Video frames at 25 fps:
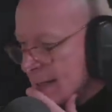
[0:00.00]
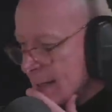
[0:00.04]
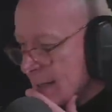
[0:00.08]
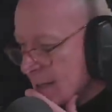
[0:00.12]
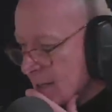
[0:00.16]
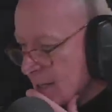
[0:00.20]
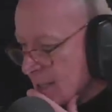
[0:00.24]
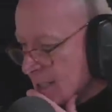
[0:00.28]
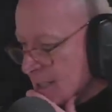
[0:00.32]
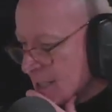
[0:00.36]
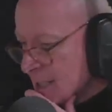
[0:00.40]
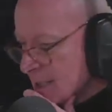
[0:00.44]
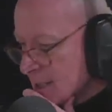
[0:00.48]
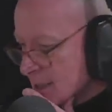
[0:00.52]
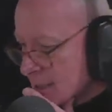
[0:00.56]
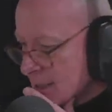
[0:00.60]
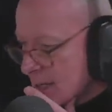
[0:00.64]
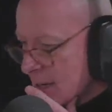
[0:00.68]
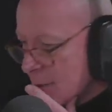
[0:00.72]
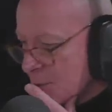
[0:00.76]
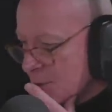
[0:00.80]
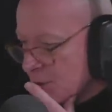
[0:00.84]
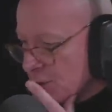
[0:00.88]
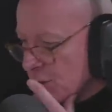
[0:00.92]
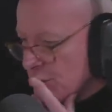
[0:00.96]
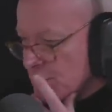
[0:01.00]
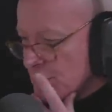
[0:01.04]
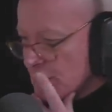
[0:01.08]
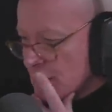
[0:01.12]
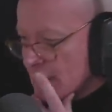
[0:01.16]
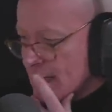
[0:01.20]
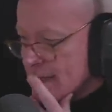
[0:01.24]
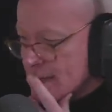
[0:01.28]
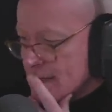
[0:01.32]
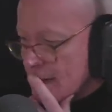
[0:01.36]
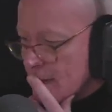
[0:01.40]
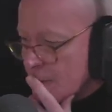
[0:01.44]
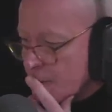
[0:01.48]
This is the same Joel
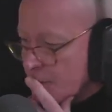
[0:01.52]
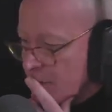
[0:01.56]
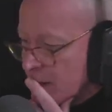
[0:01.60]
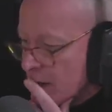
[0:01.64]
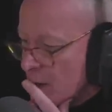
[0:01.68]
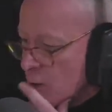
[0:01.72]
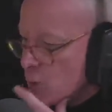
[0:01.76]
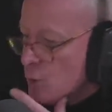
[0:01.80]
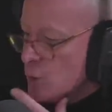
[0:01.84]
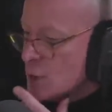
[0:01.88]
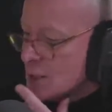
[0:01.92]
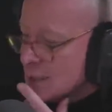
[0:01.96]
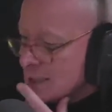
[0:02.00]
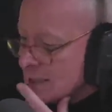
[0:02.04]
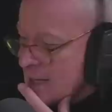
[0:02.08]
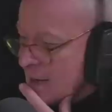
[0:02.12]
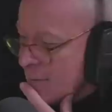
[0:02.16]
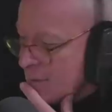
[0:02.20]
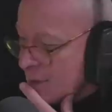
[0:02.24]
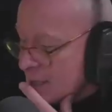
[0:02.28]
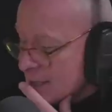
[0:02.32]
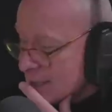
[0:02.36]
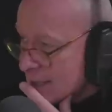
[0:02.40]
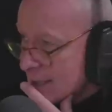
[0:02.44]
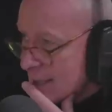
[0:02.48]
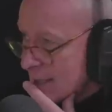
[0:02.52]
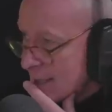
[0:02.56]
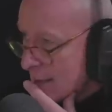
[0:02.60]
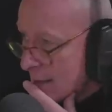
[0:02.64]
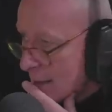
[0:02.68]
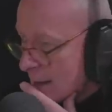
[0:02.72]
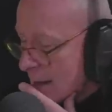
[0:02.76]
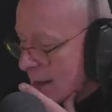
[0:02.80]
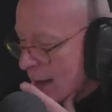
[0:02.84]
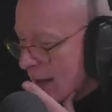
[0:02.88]
Glazer, who has never seen